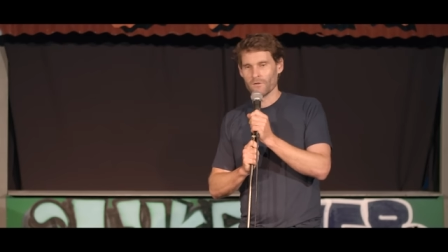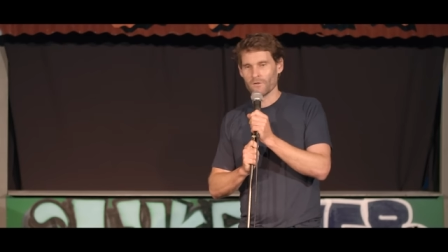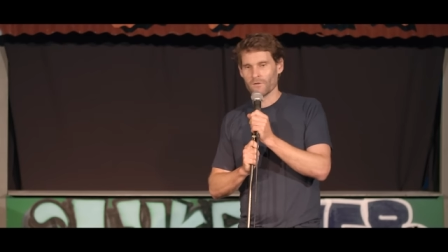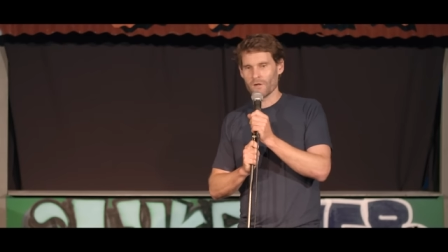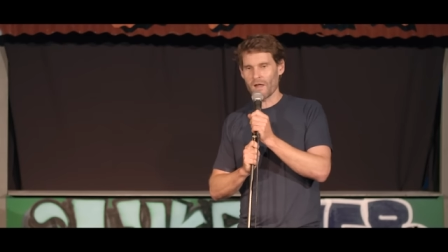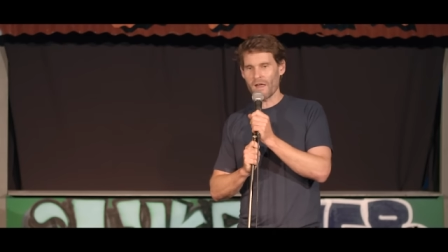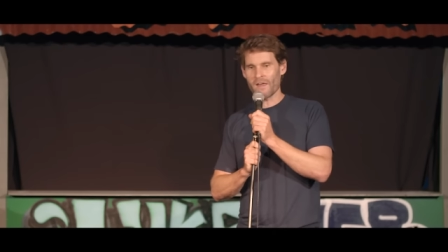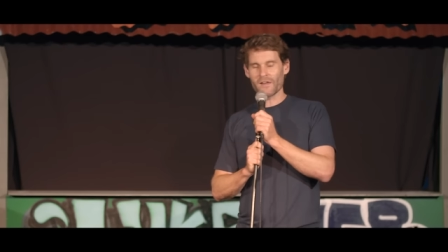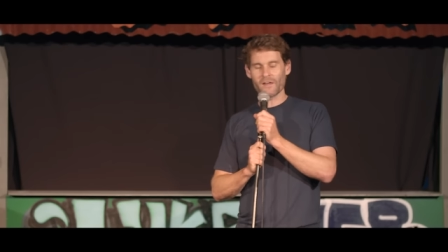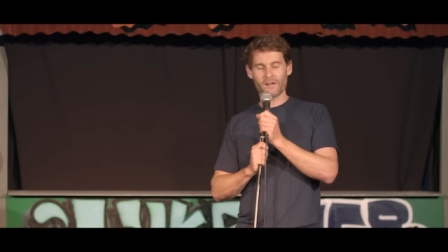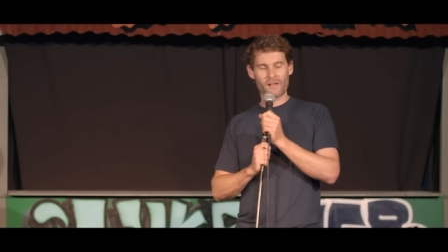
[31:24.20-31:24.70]

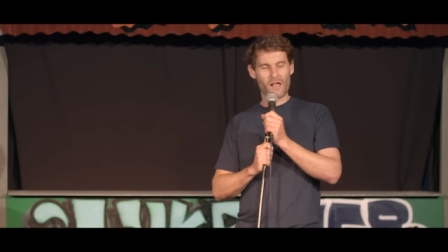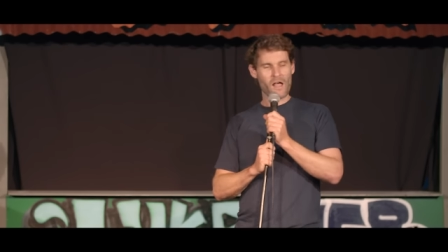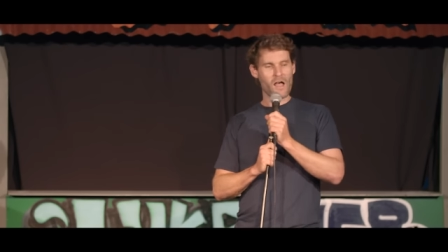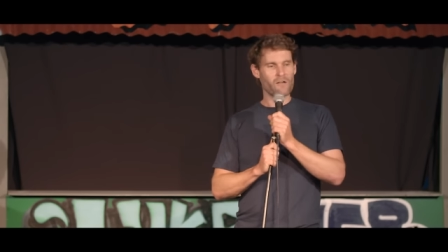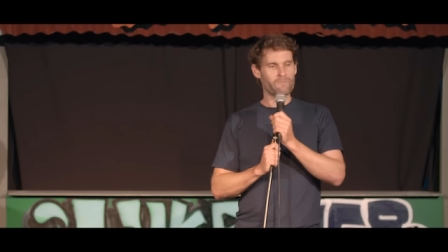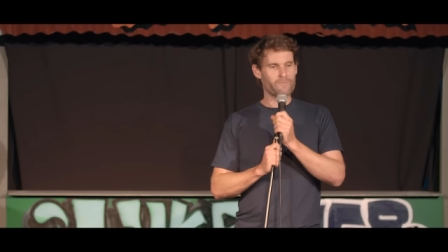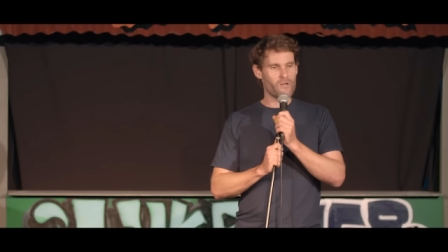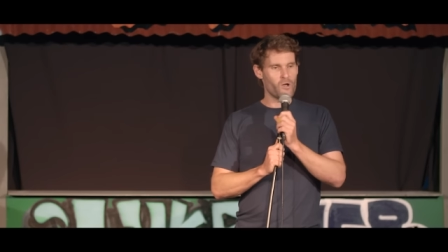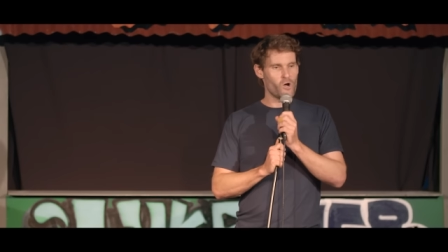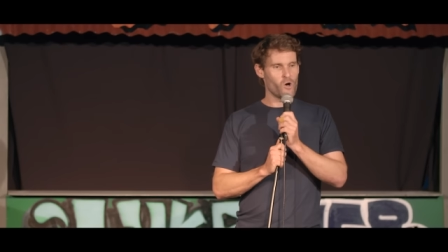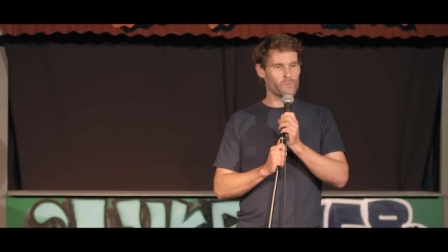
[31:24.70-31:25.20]
Now you get a
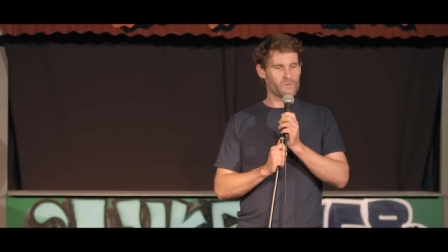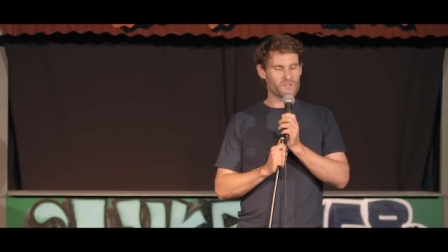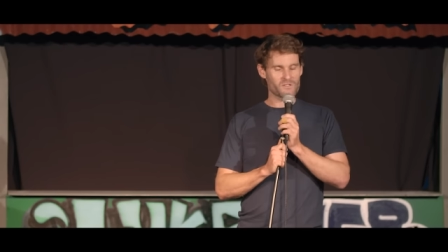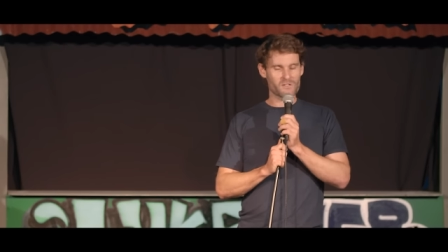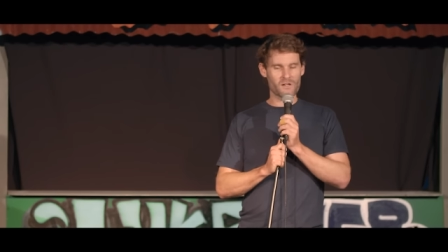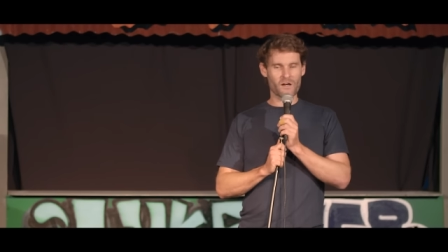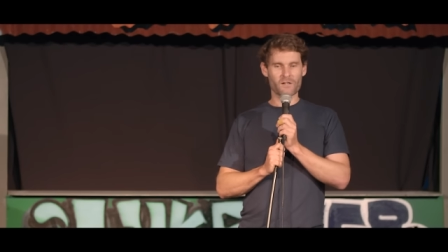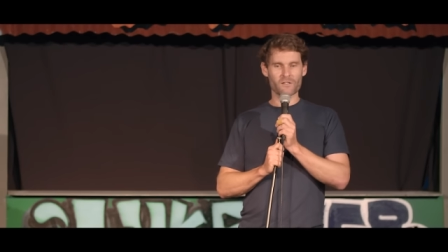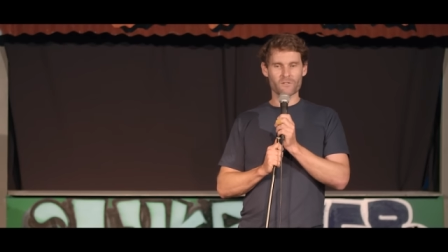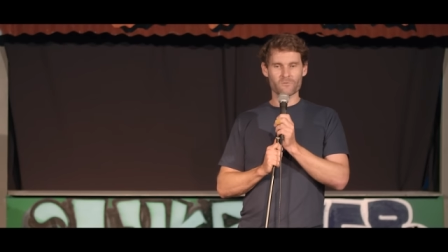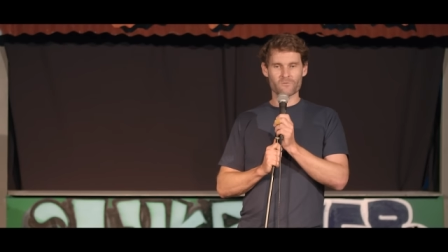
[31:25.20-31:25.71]
half a helmet
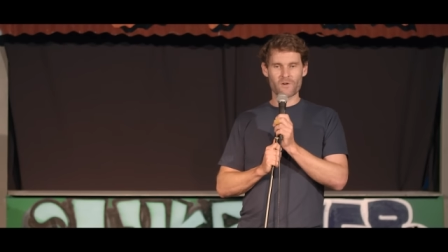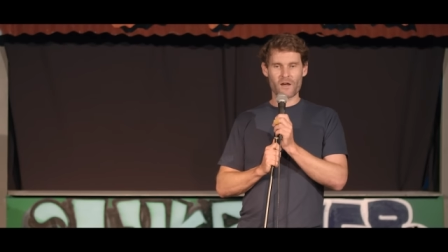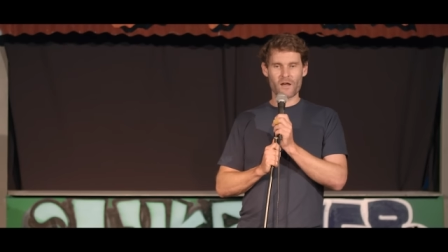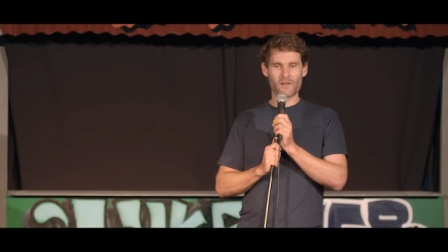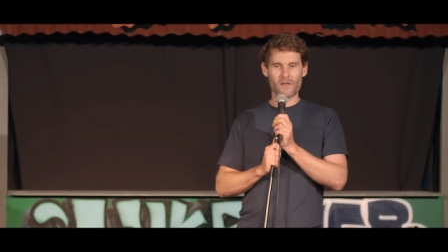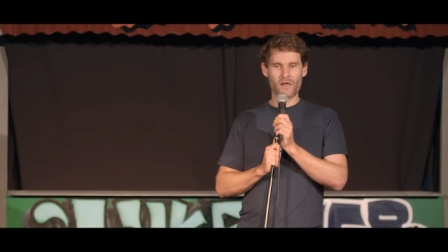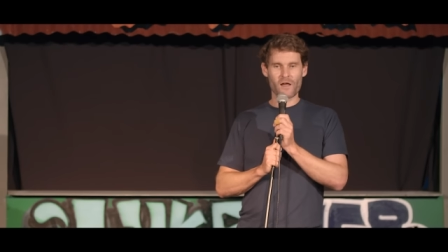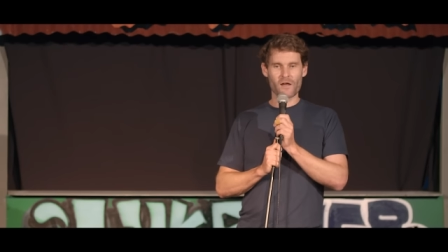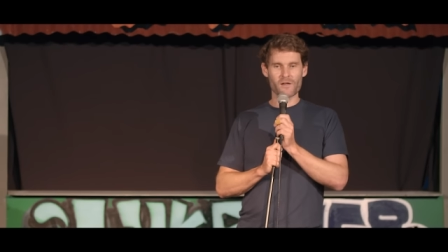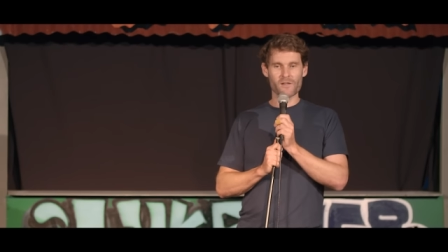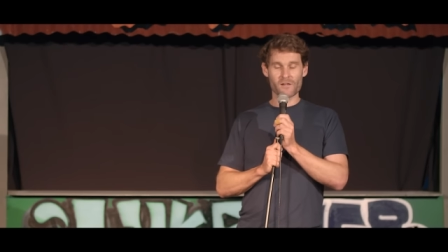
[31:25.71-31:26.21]
stuck in the
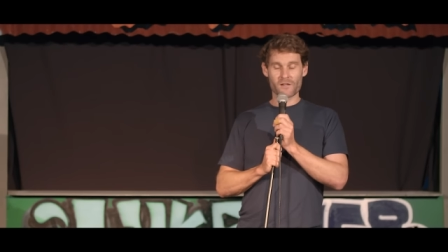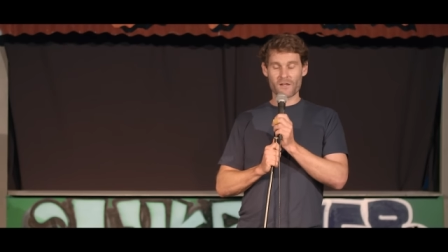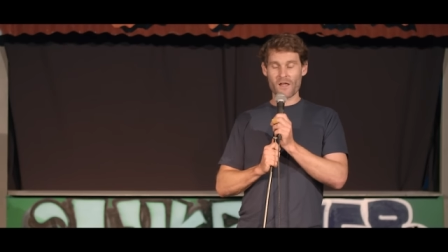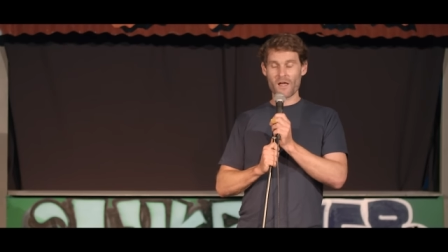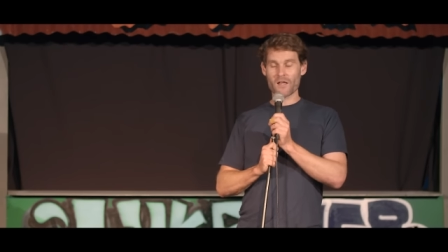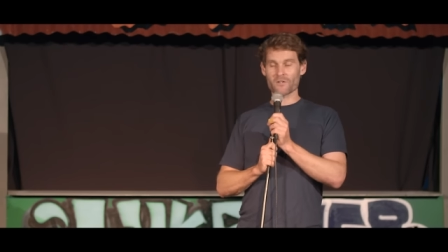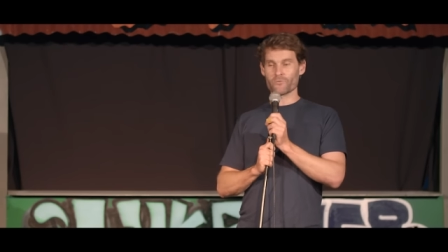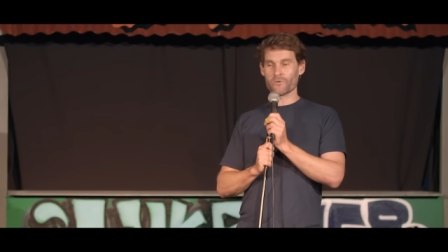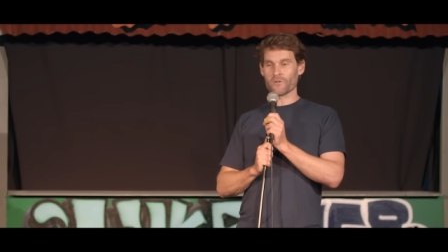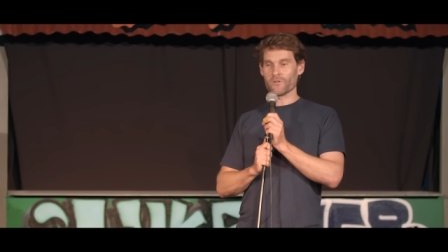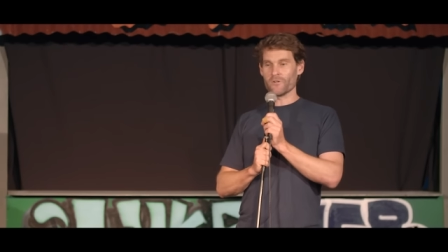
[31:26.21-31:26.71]
radiator, your
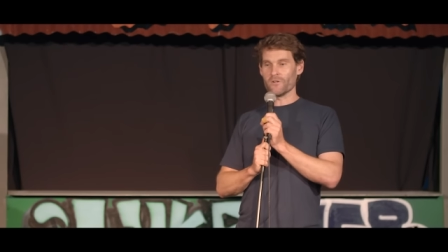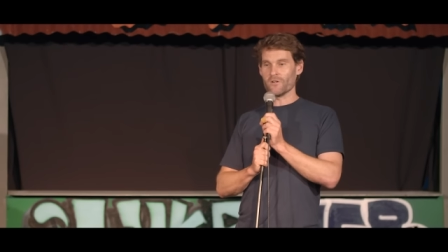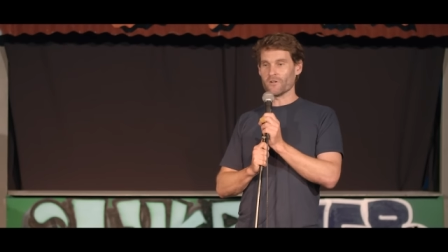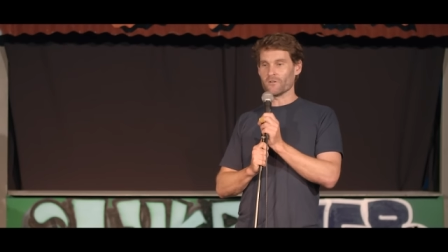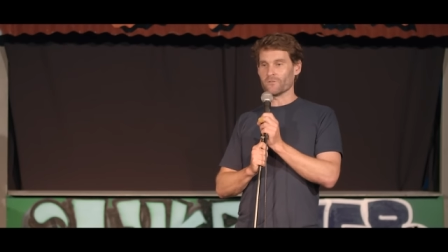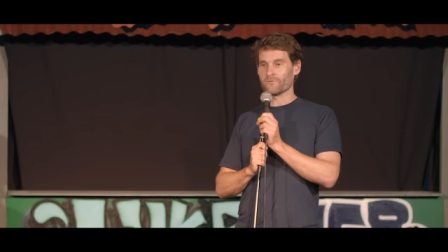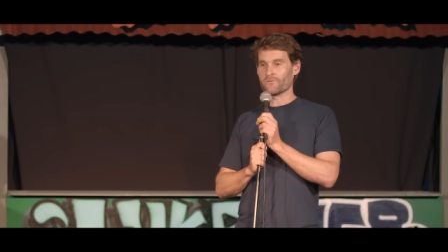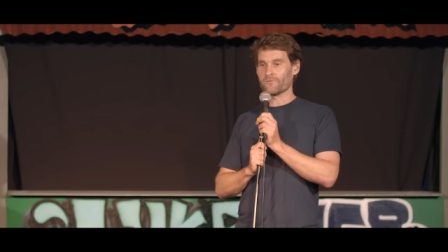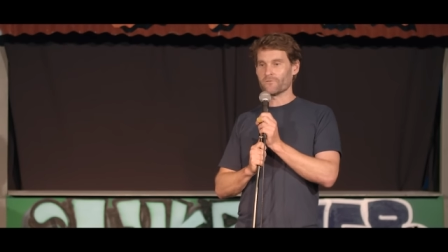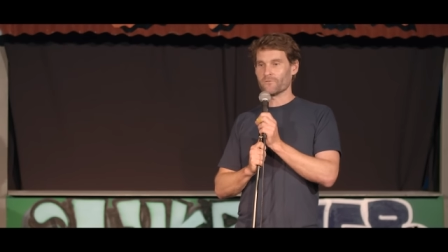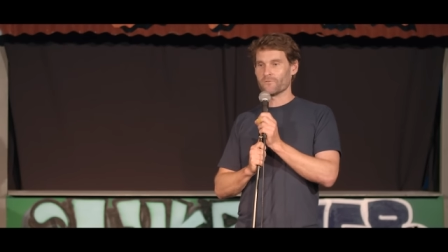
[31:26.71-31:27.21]
car's written
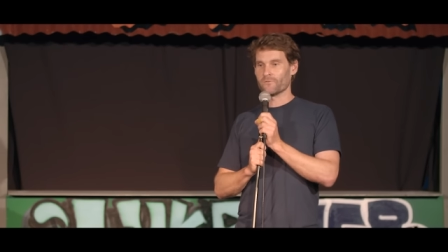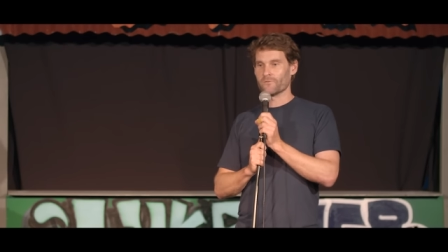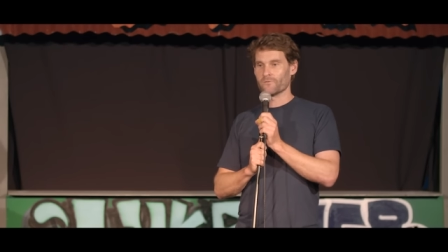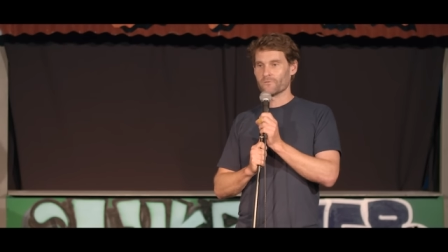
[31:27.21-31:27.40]
off.